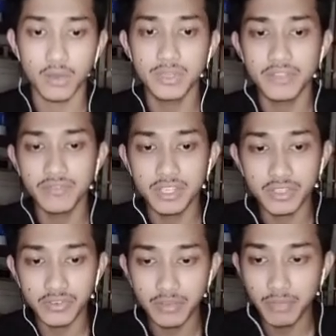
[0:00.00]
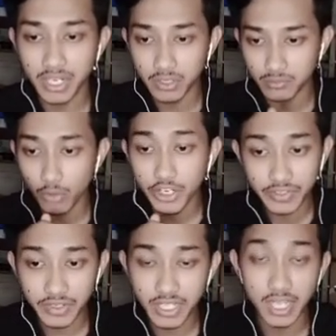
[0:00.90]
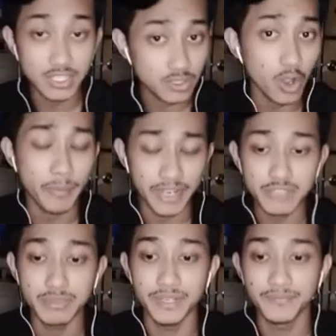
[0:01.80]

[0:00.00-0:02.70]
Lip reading: inventory monitoring and stock management.